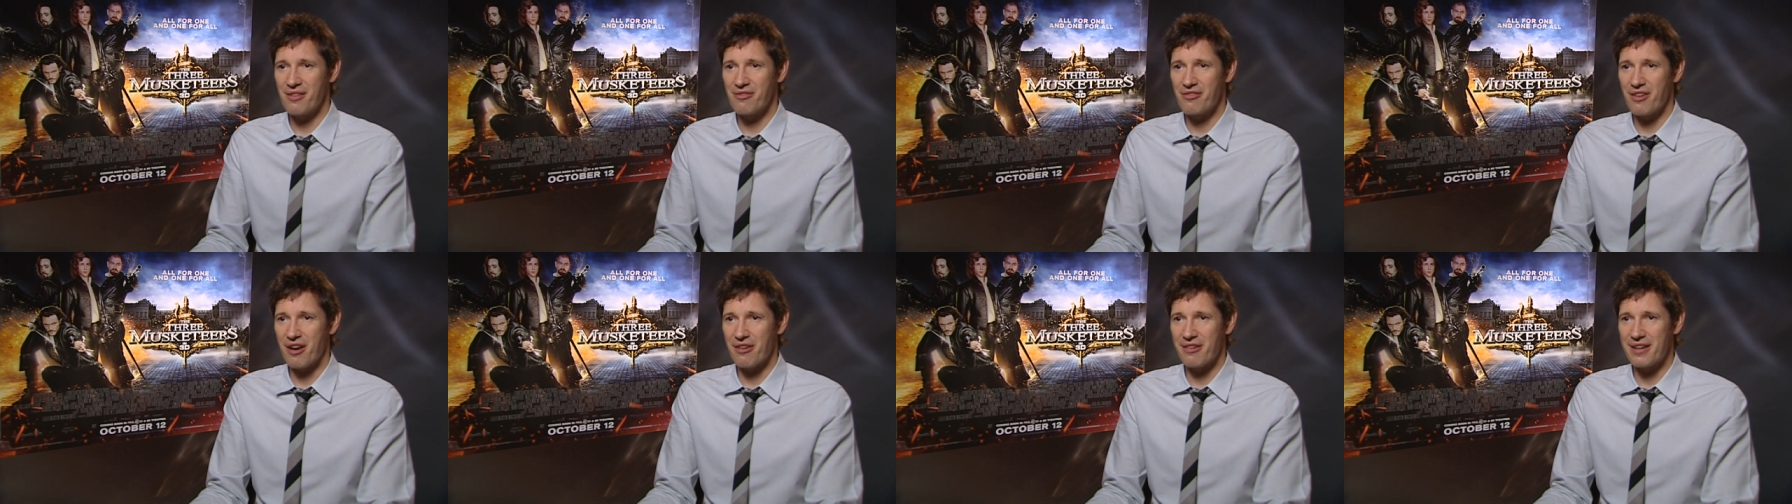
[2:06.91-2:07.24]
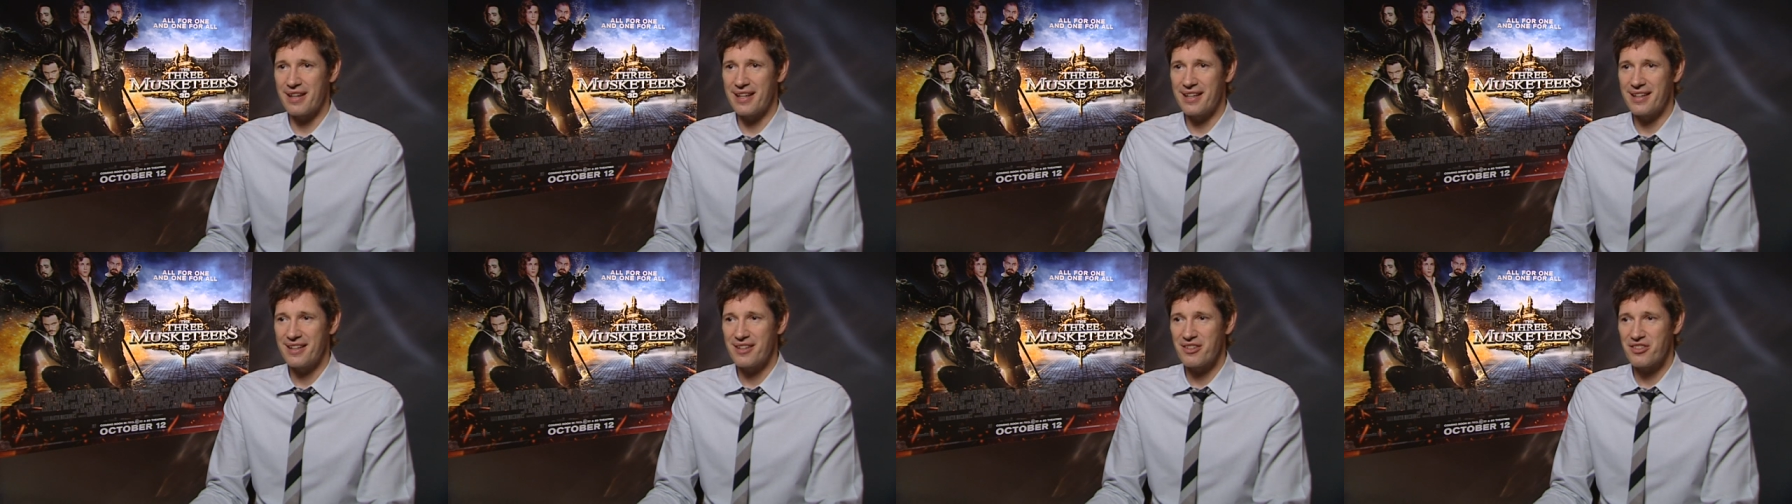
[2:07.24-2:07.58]
a,
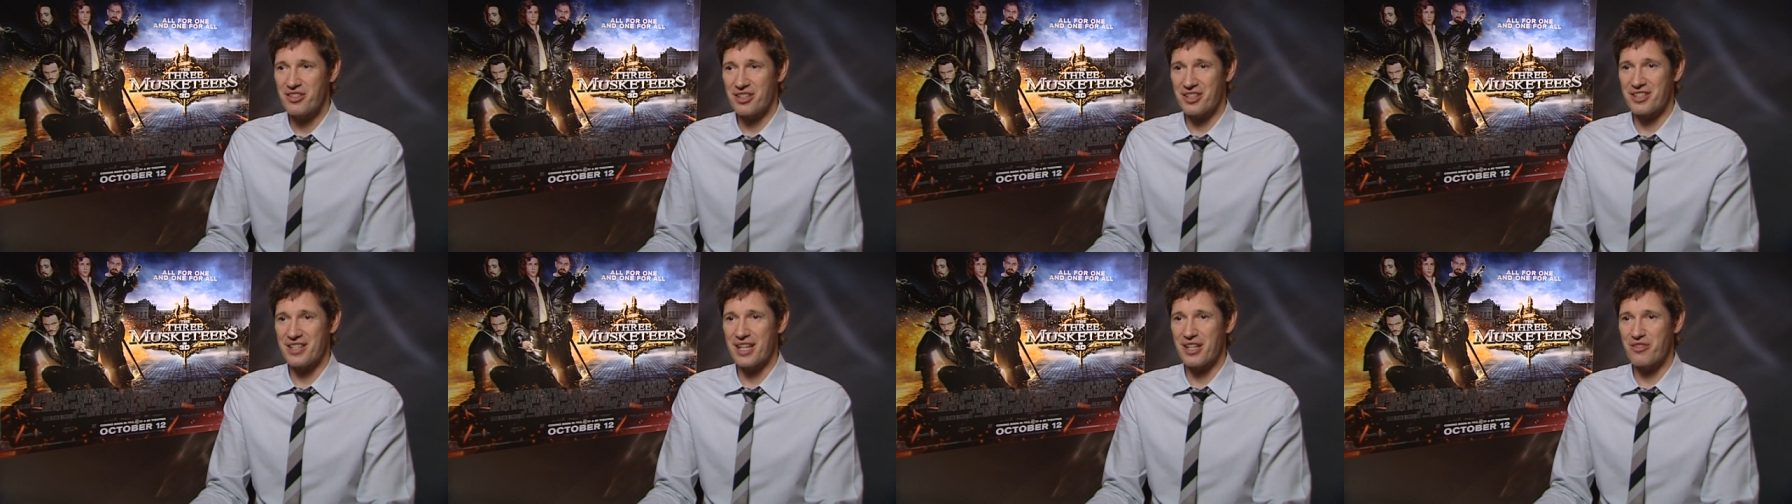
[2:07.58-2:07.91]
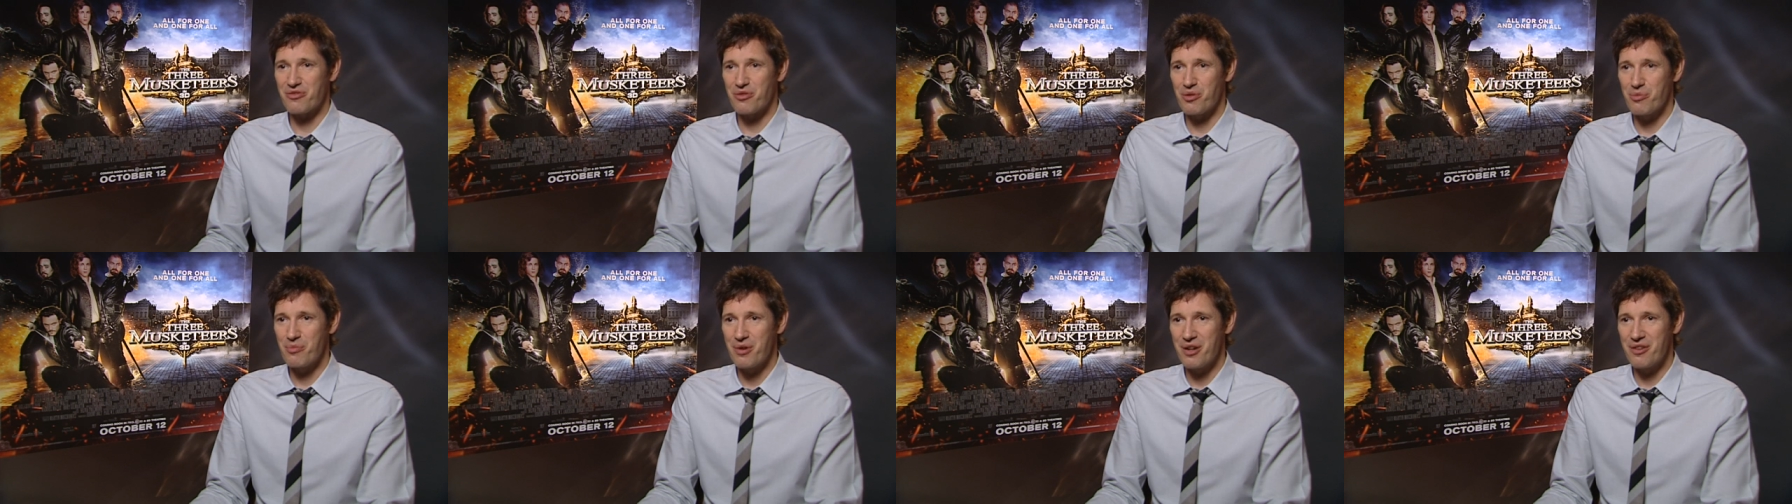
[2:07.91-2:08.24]
very
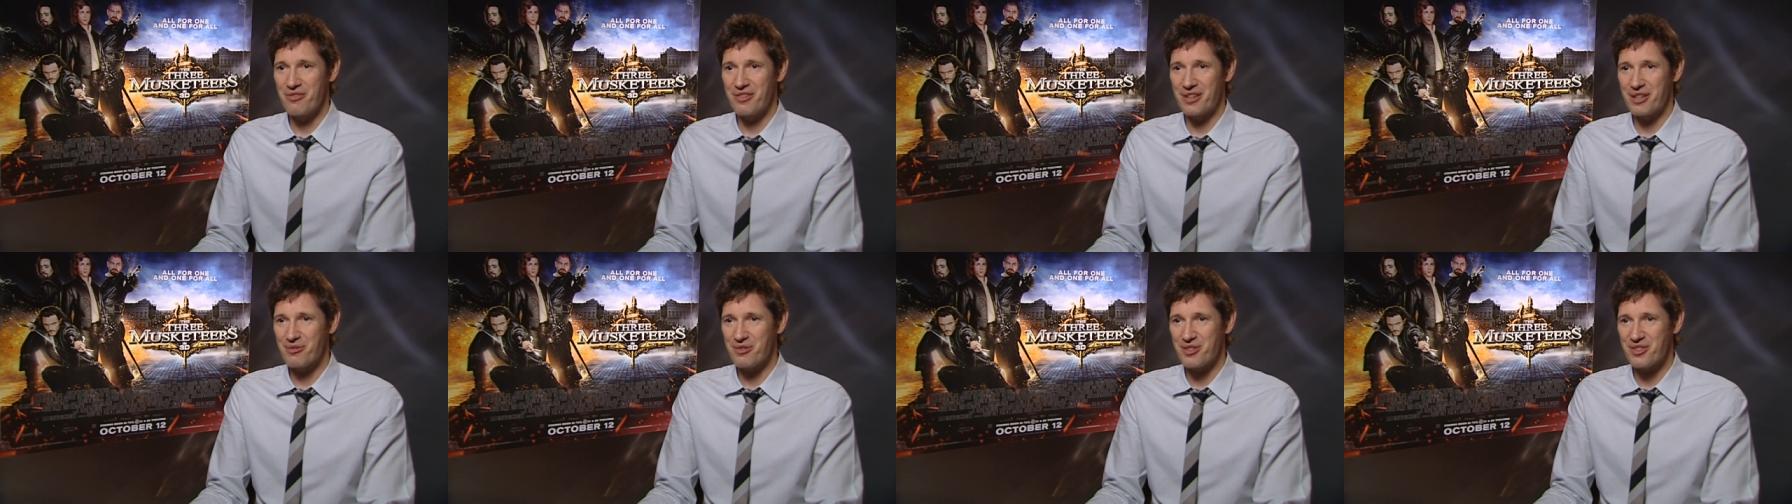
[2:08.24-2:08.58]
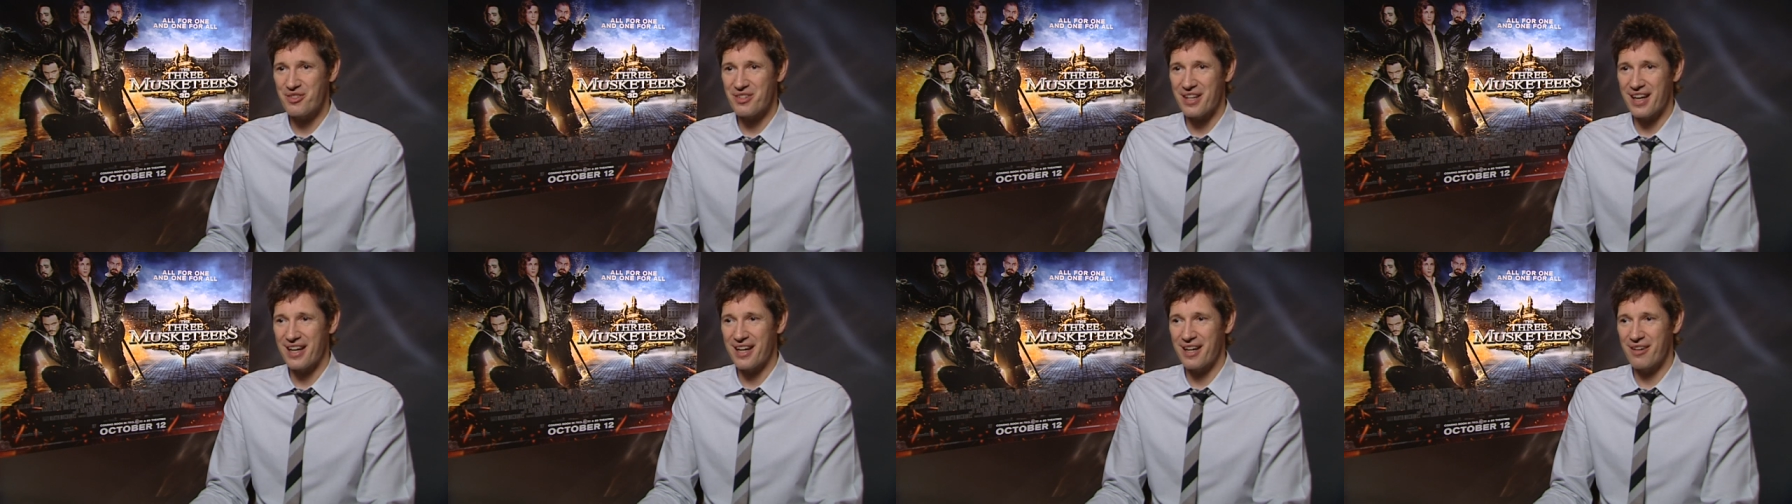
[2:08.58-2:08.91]
successful movie, and it
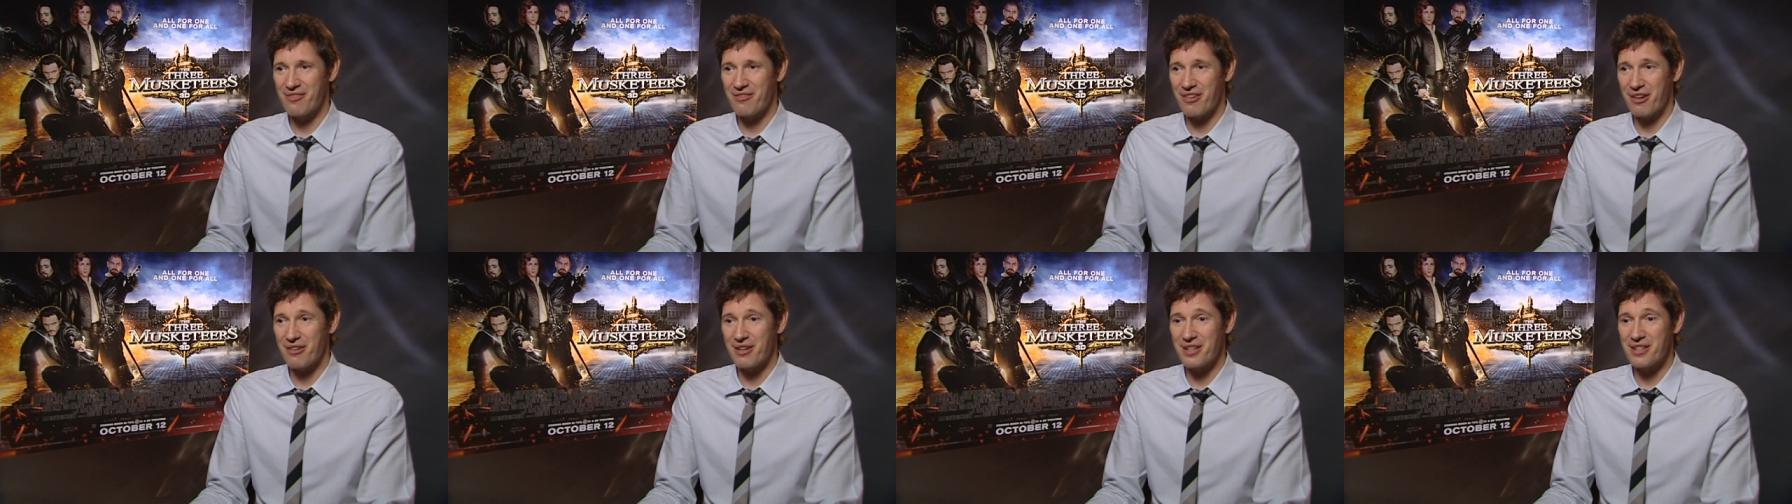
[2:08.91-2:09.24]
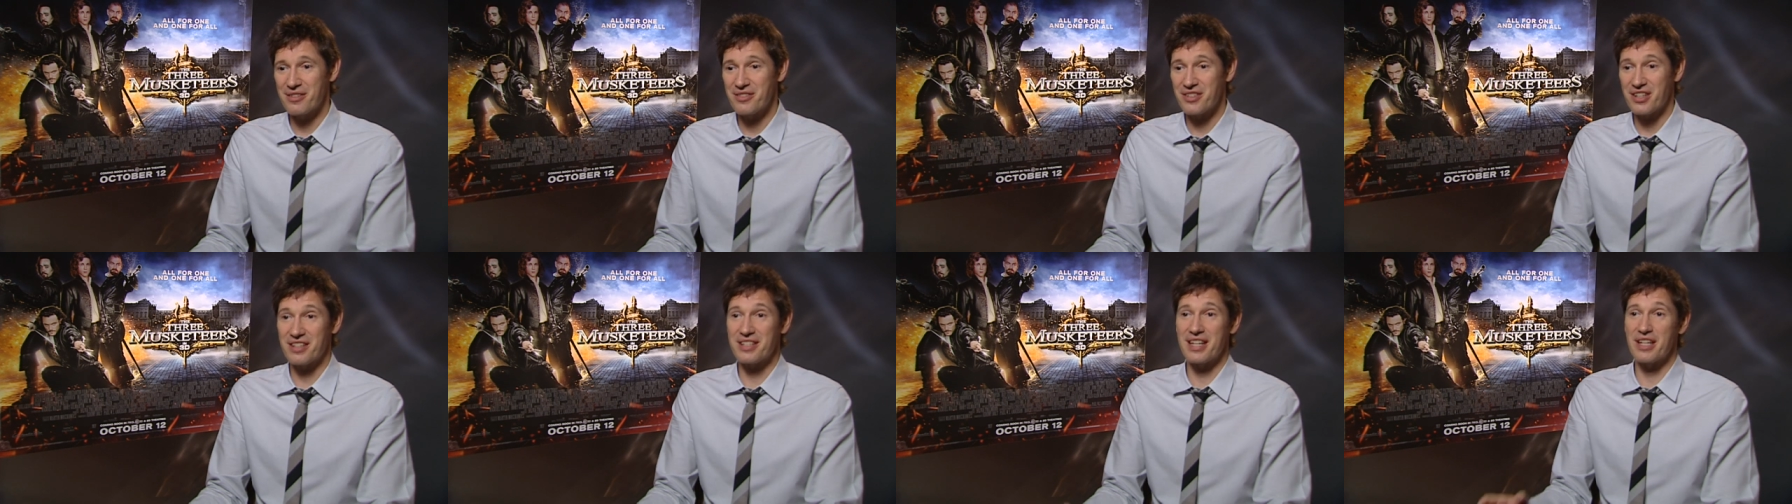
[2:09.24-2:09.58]
was uh, very
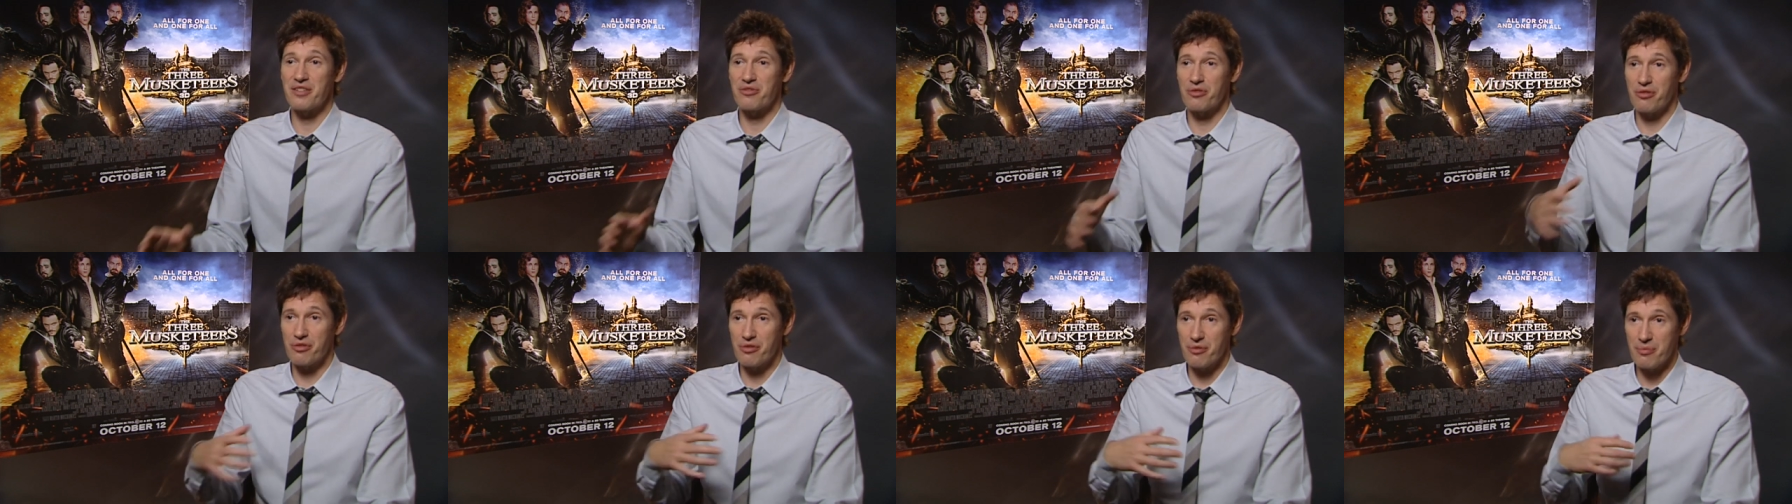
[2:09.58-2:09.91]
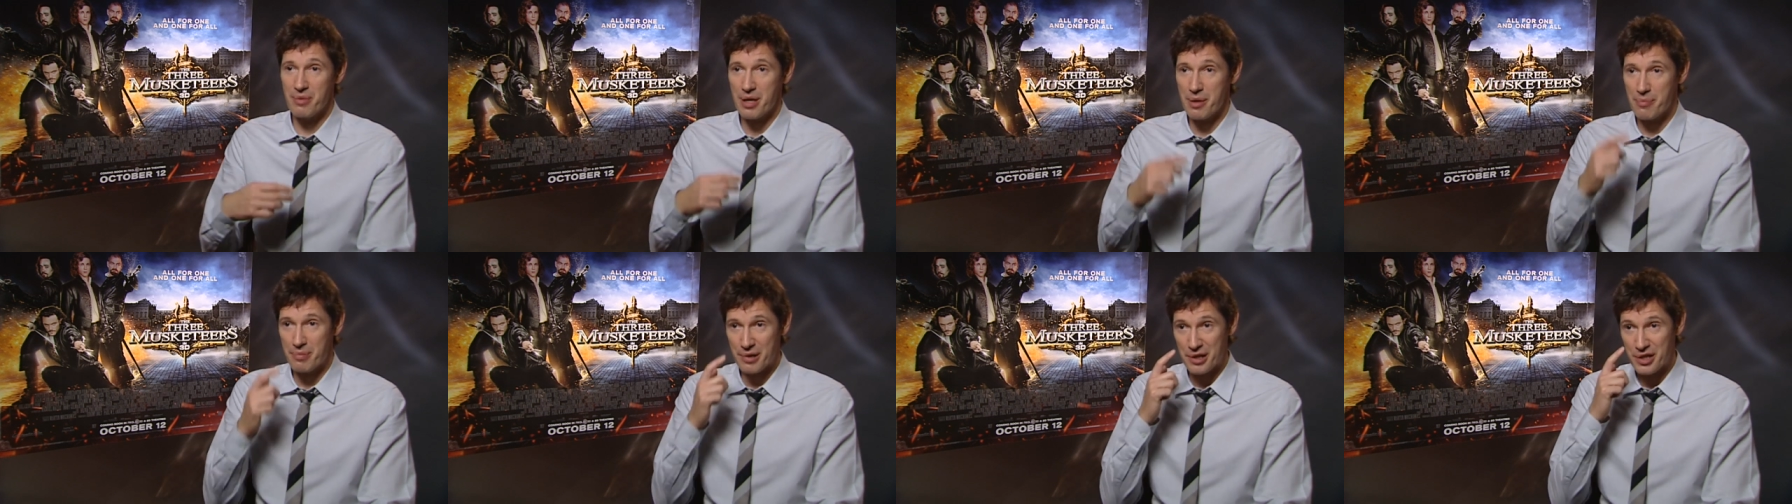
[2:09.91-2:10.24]
successful for
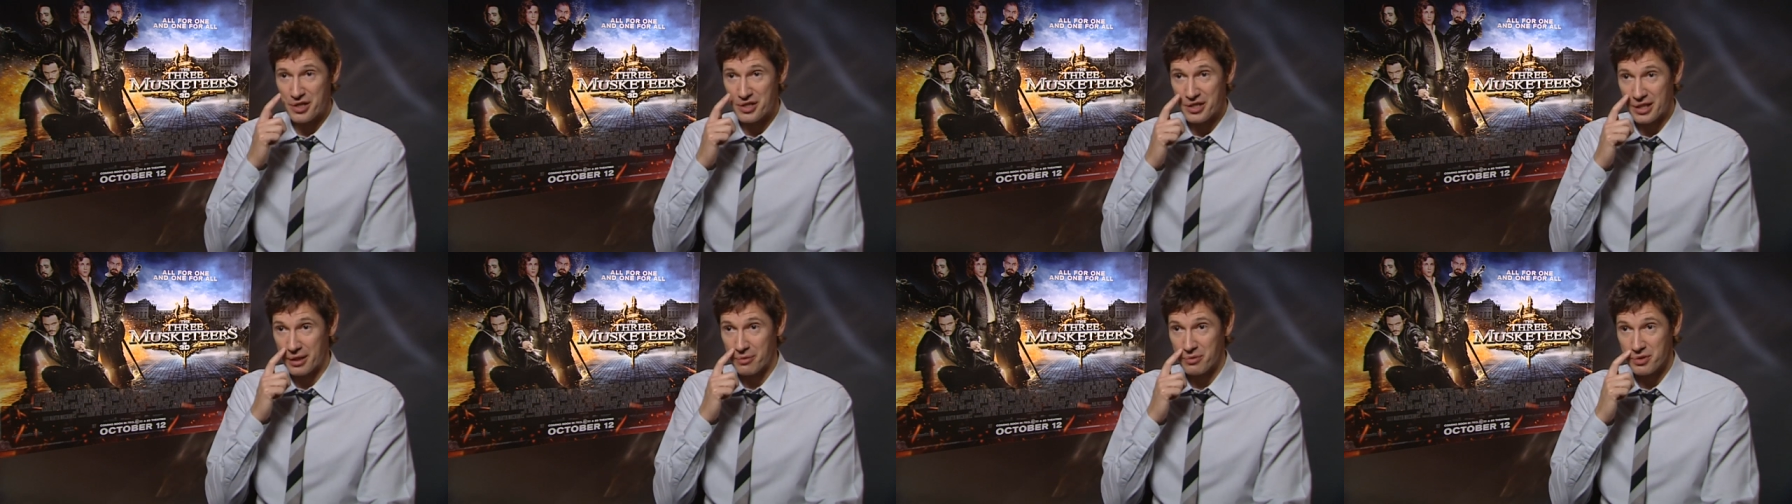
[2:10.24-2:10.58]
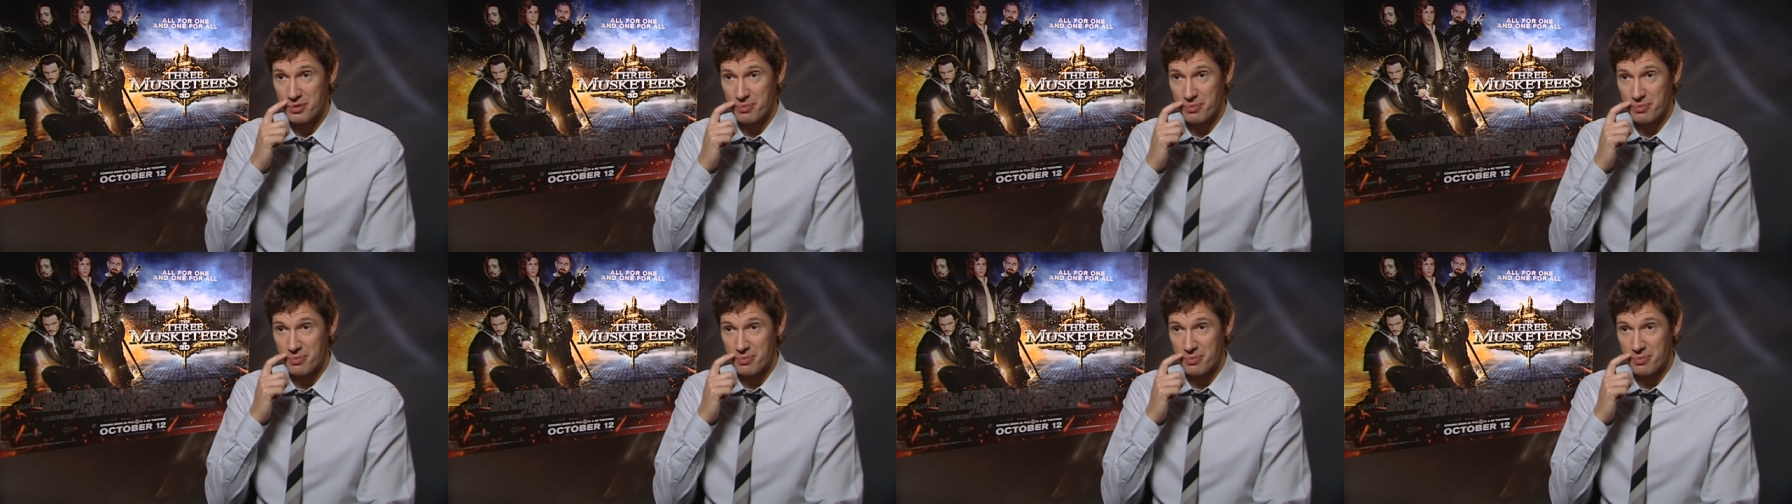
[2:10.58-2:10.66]
me personally.